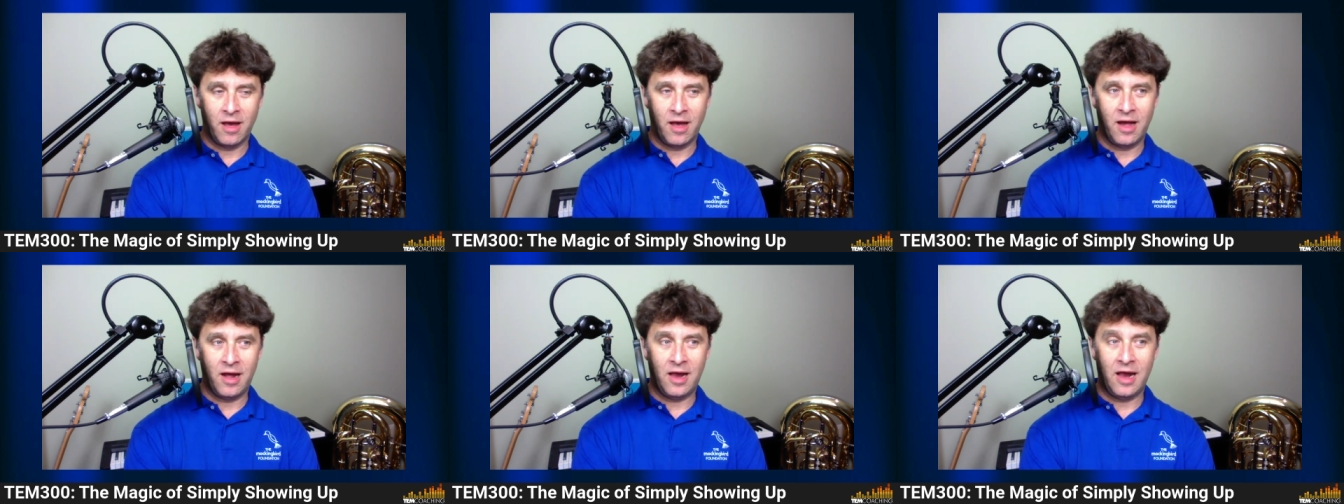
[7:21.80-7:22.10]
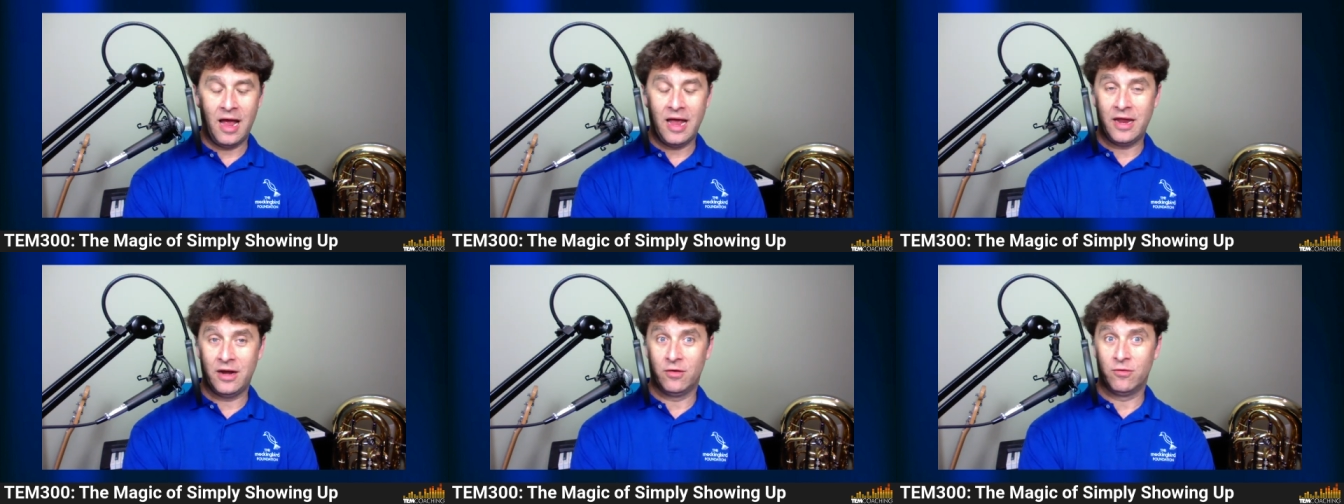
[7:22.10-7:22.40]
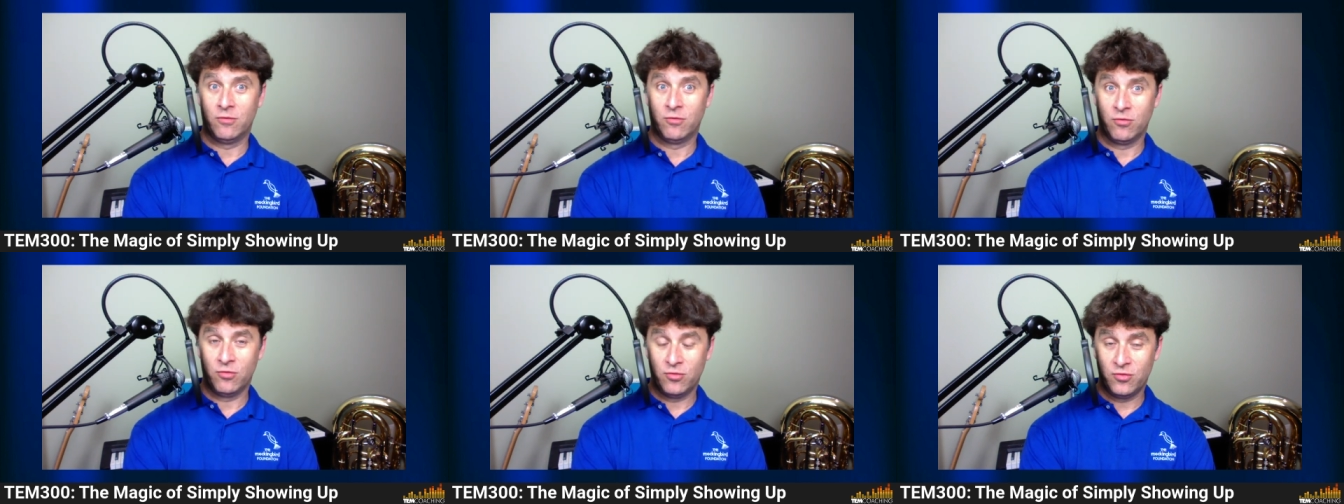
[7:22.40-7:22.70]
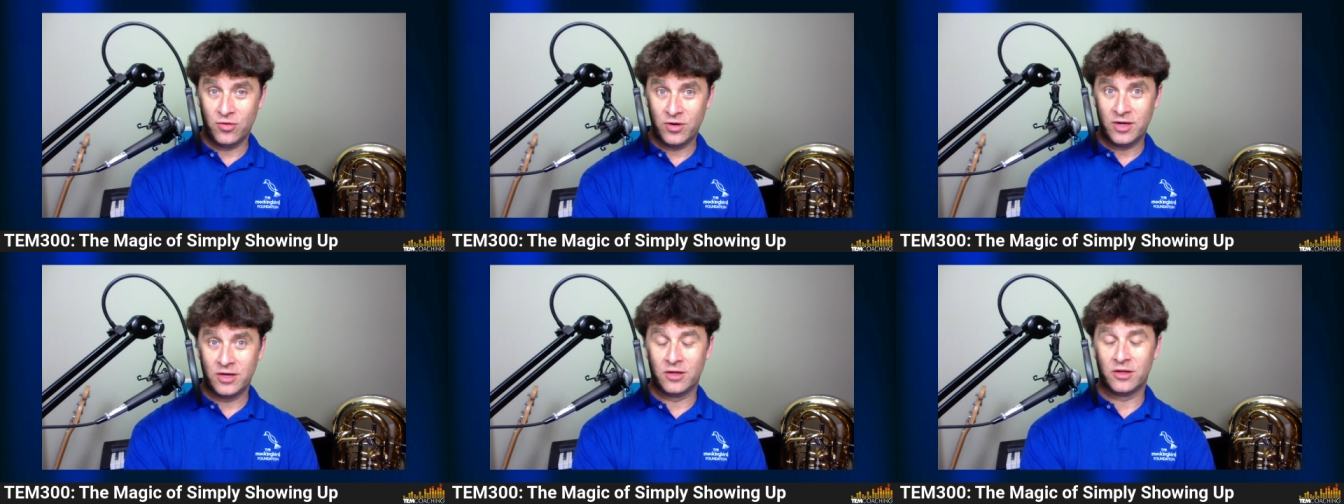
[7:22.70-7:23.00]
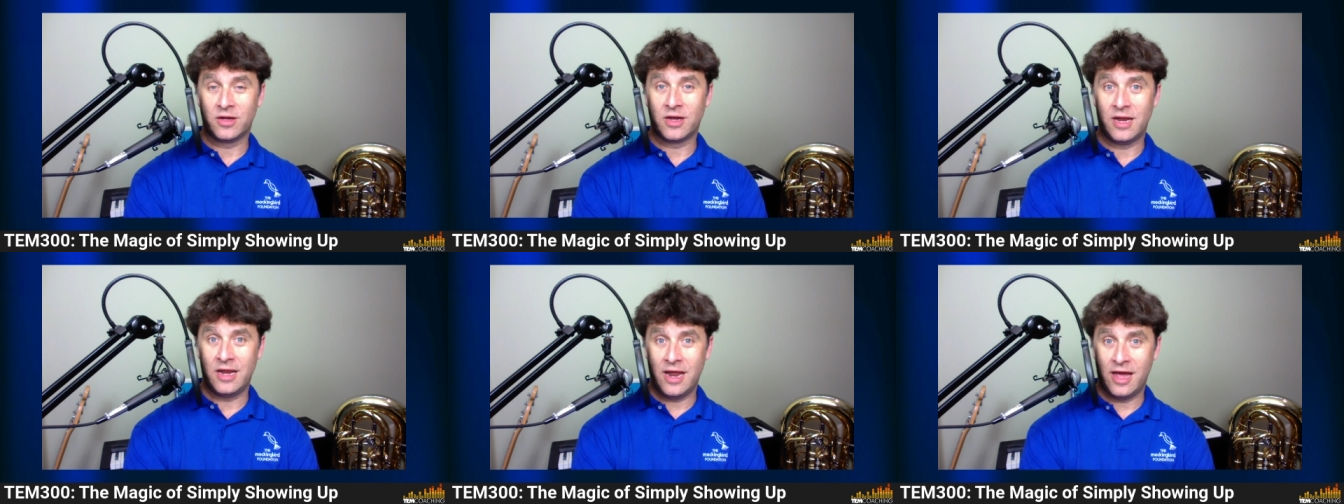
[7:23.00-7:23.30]
Uh, I had a
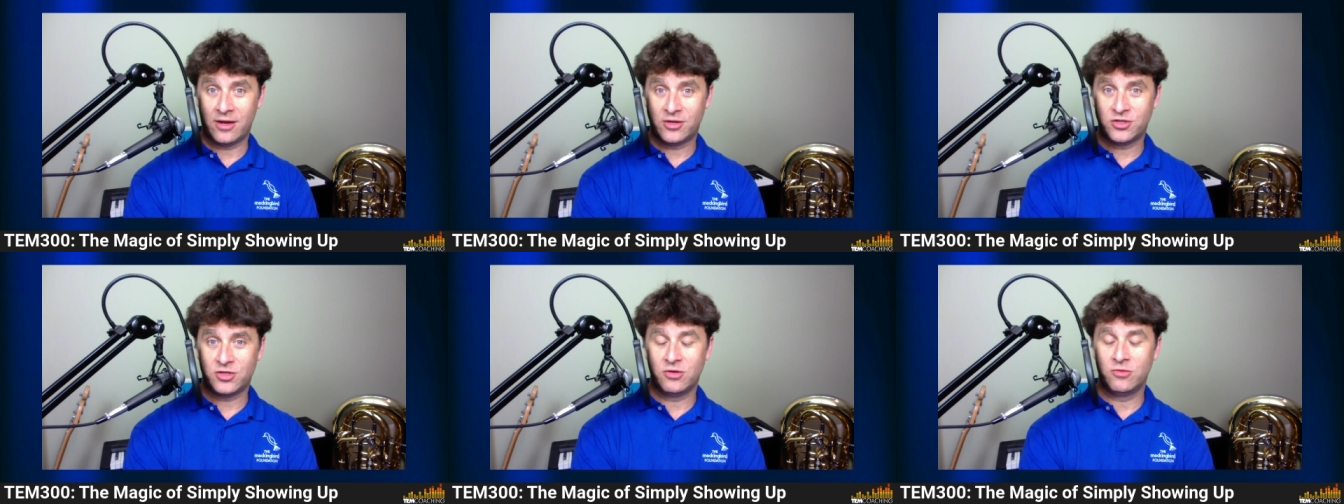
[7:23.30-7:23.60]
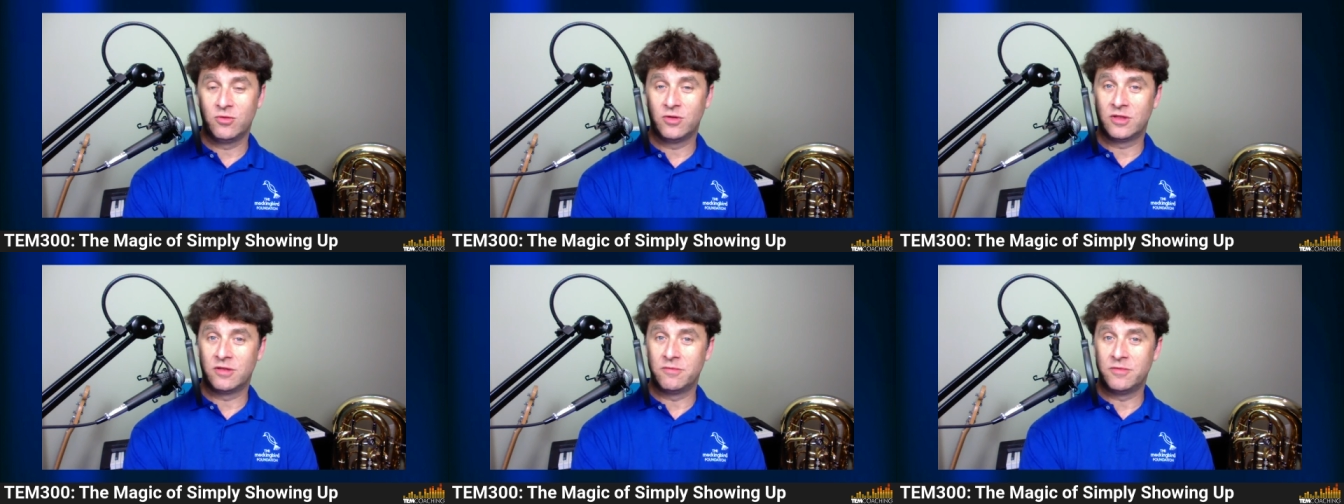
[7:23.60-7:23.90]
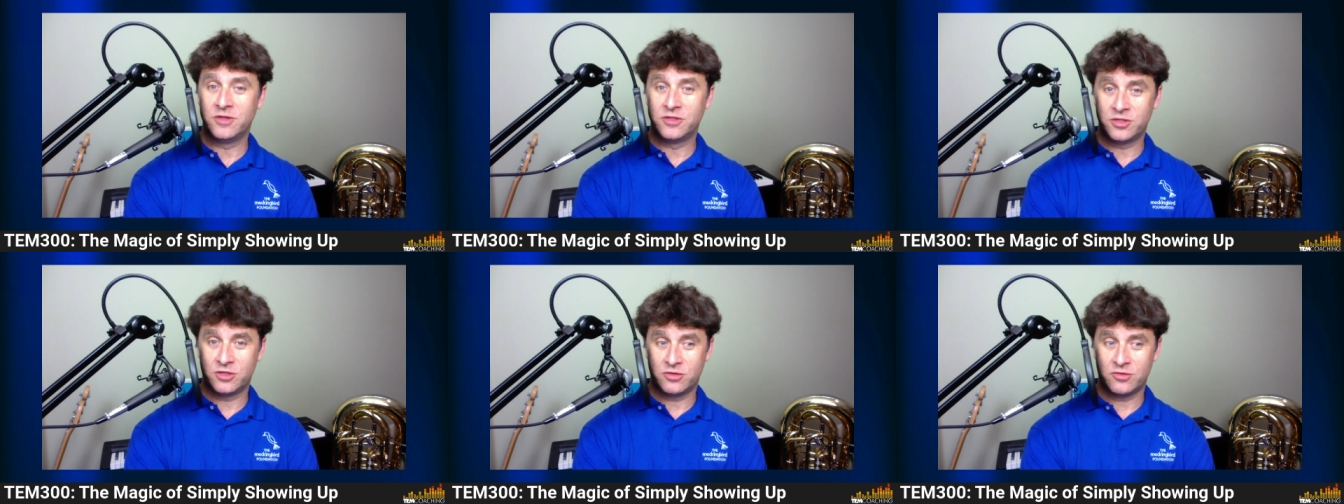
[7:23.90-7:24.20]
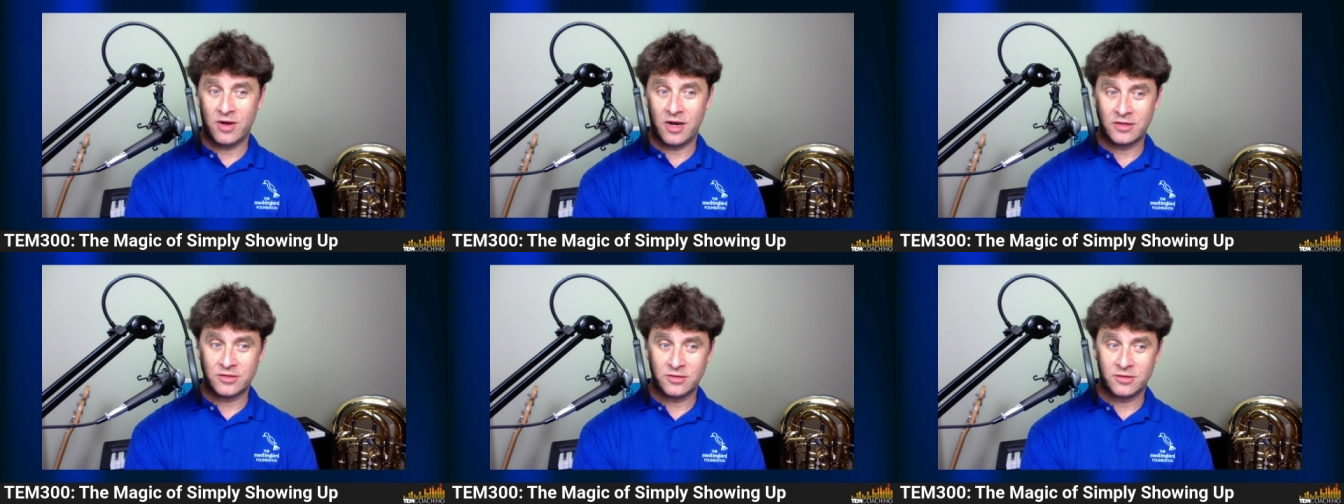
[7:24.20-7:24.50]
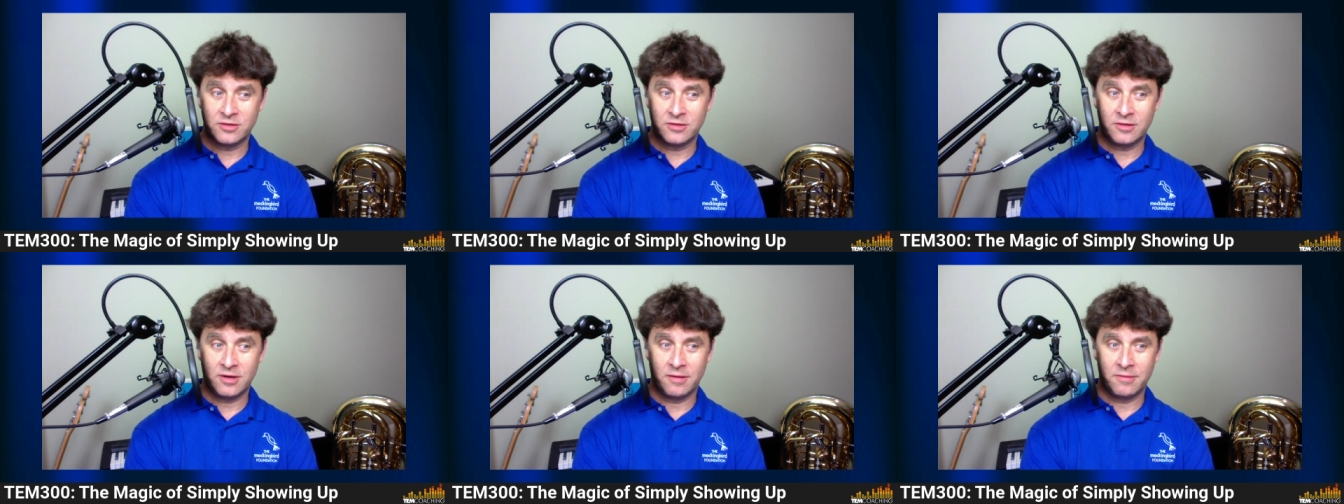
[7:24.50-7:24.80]
real connection with the music
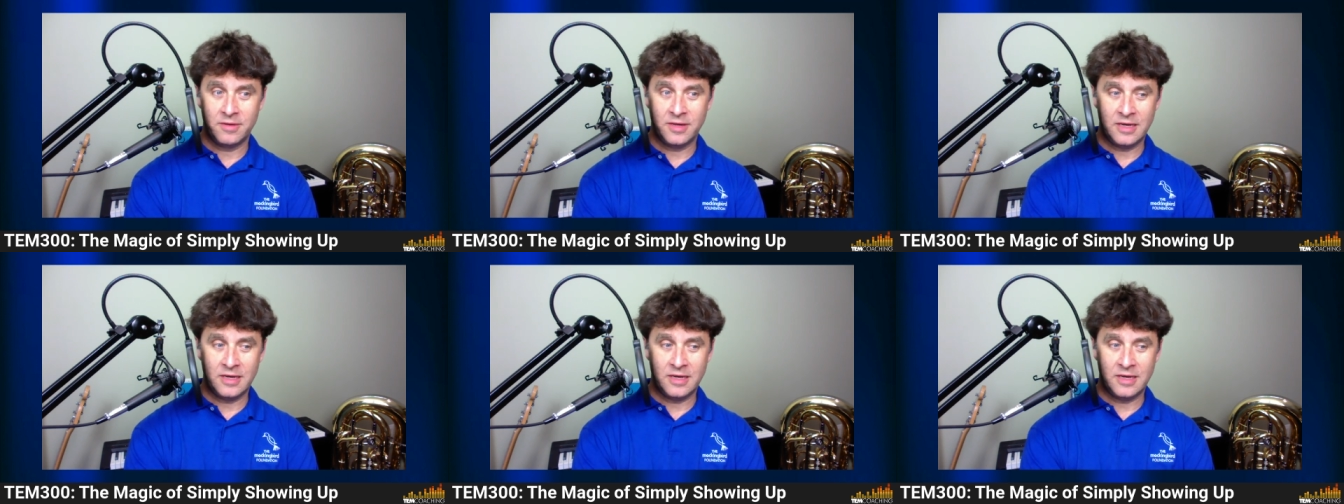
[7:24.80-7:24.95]
director.